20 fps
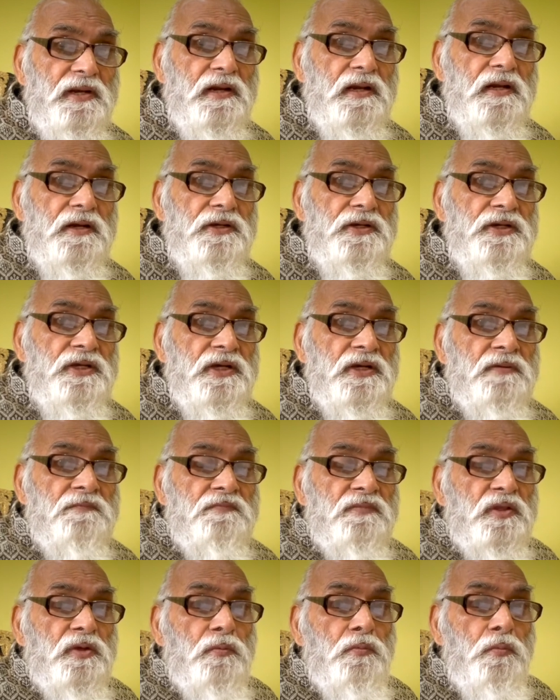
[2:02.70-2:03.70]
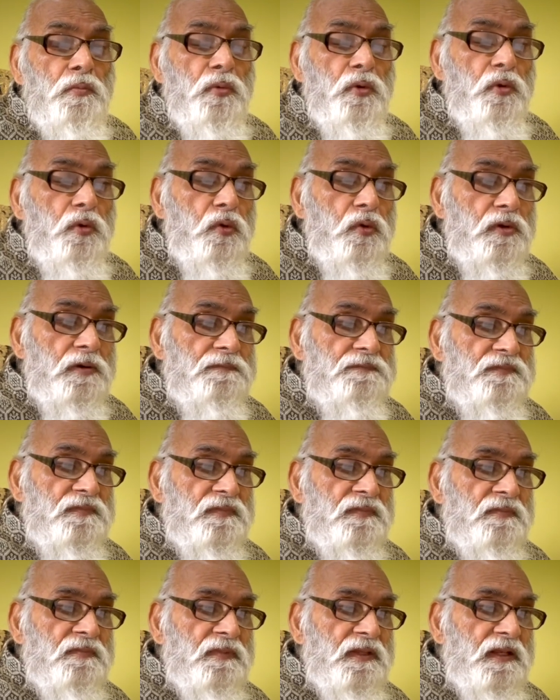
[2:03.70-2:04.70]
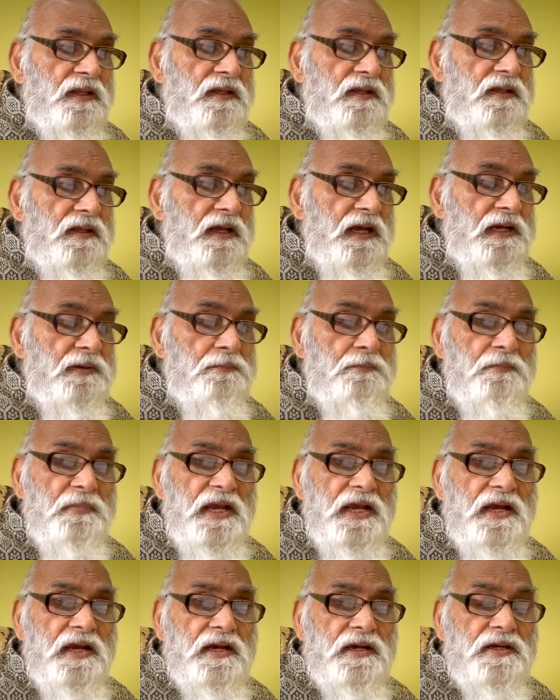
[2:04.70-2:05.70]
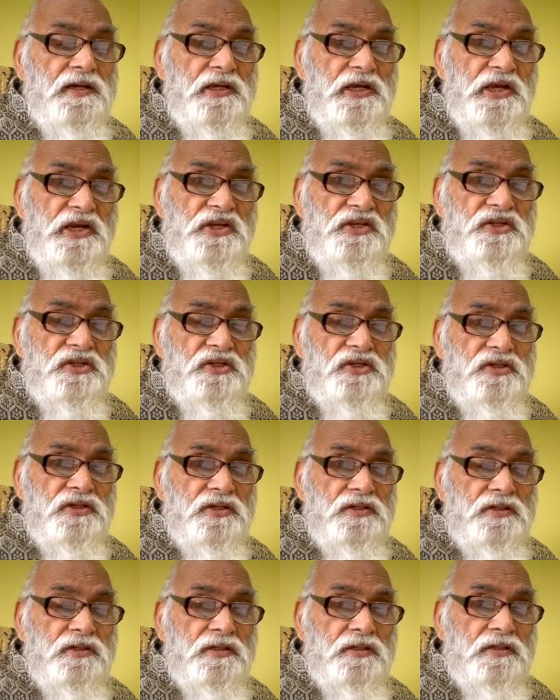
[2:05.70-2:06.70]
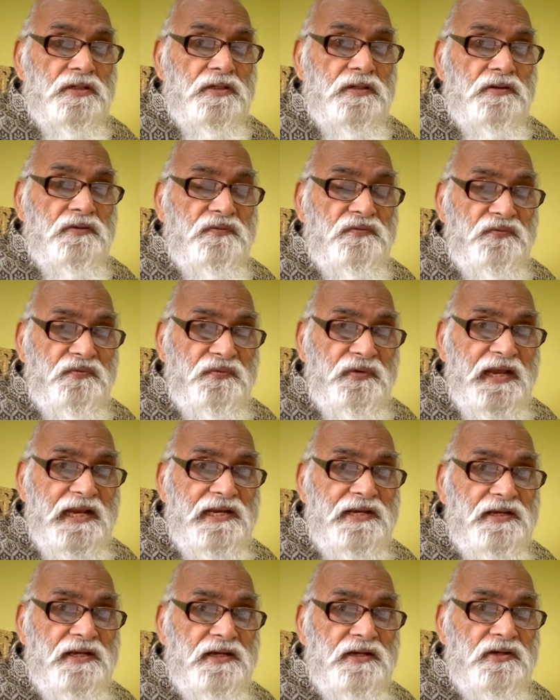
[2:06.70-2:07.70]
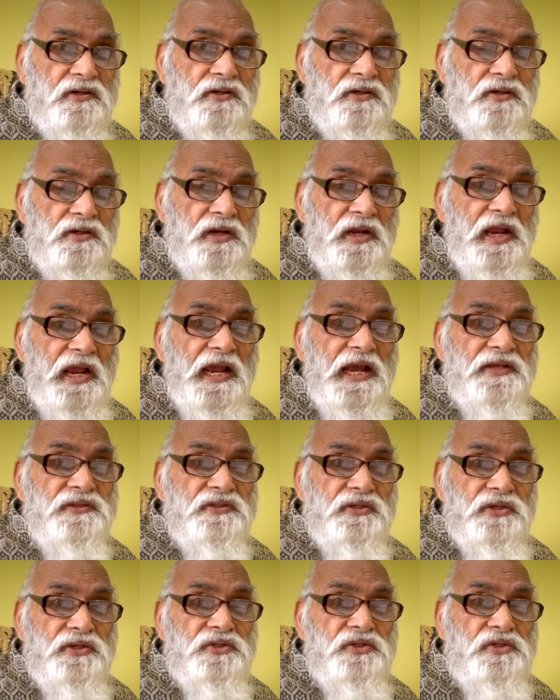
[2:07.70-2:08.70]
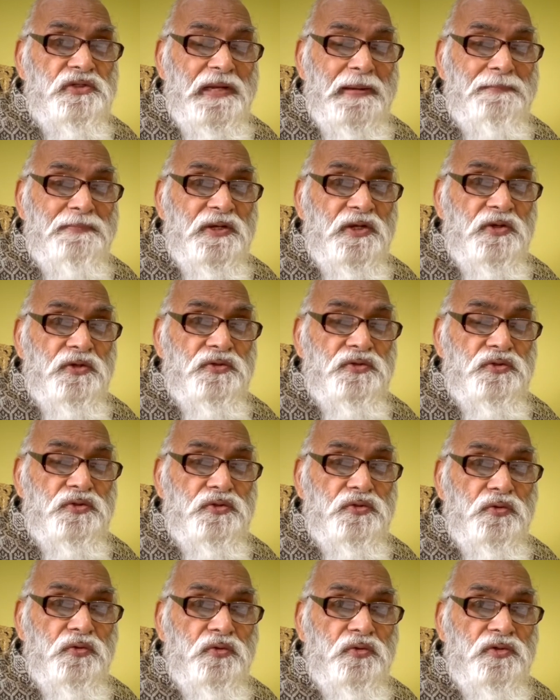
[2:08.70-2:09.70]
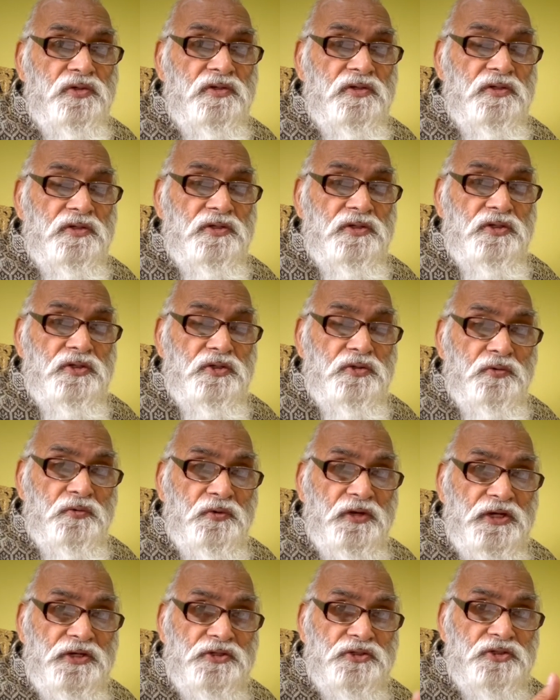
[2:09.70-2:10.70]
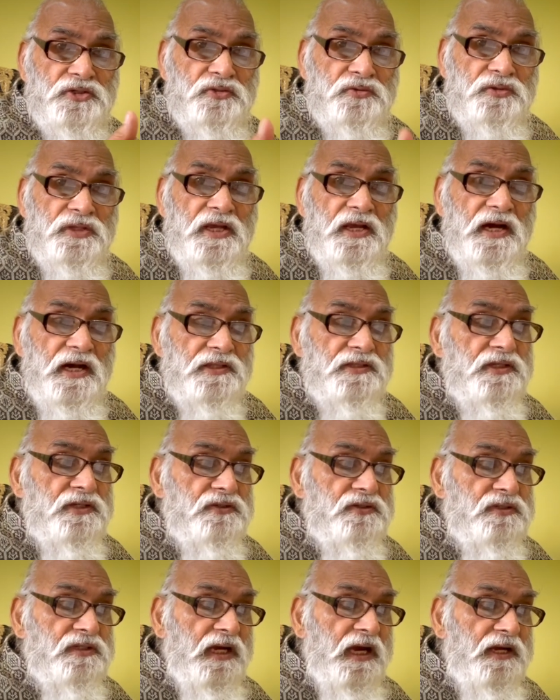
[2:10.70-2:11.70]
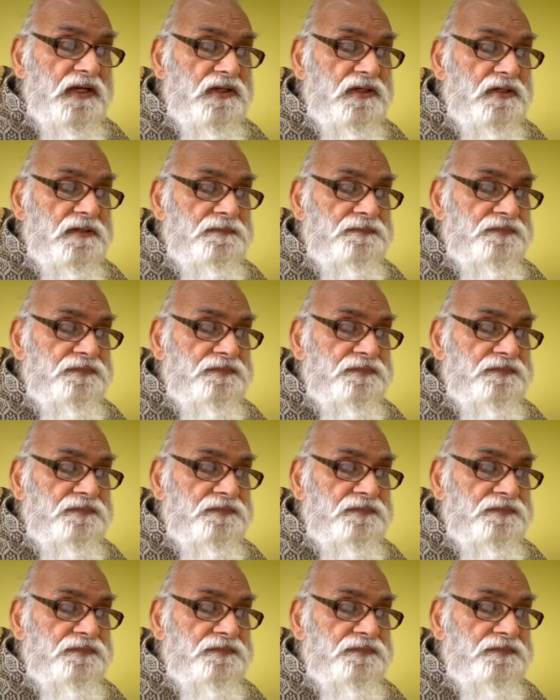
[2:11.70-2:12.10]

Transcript: learning more and make each failure as a stepping stone to reach to the other side.